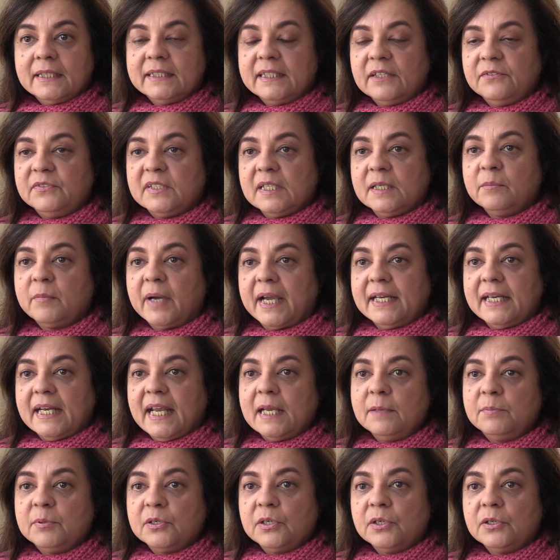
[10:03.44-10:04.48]
lived in my
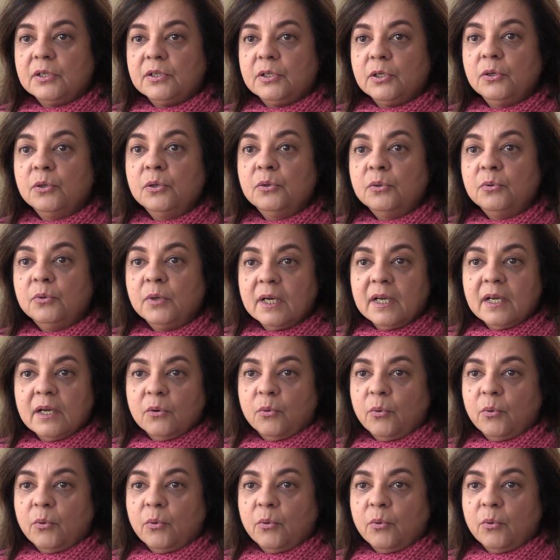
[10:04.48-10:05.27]
neighborhood, who